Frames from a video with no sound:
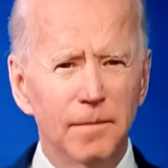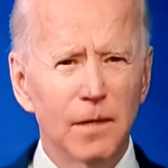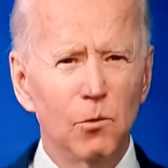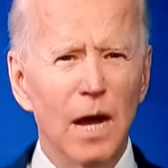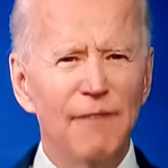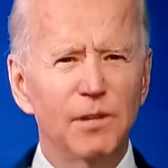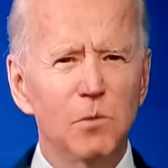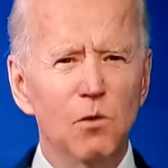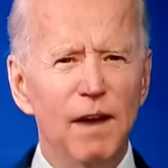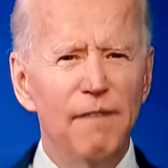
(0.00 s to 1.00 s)
We'll have to
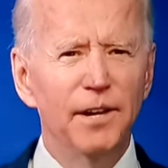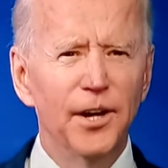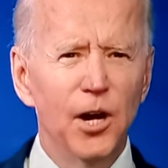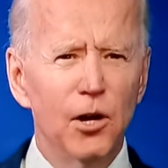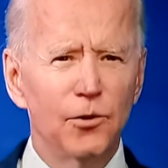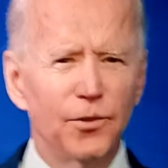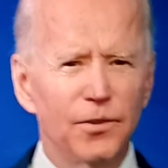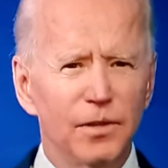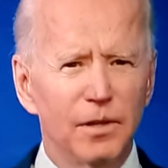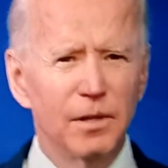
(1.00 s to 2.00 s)
move heaven and earth
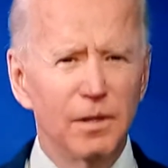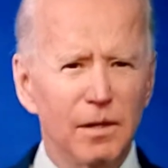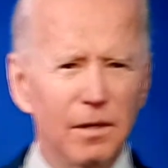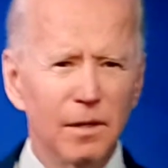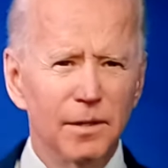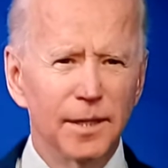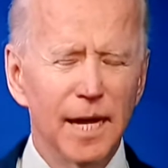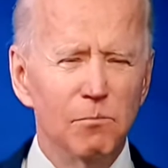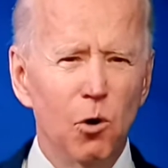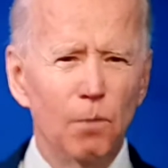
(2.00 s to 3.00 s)
to
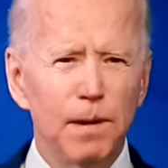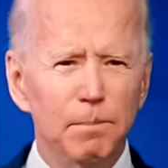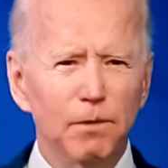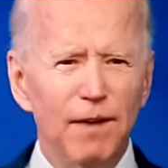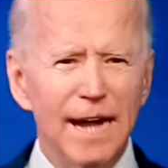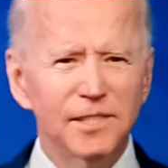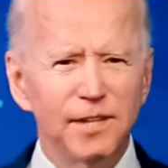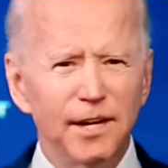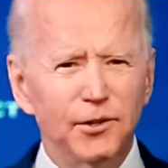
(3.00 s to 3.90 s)
get more people vaccinated,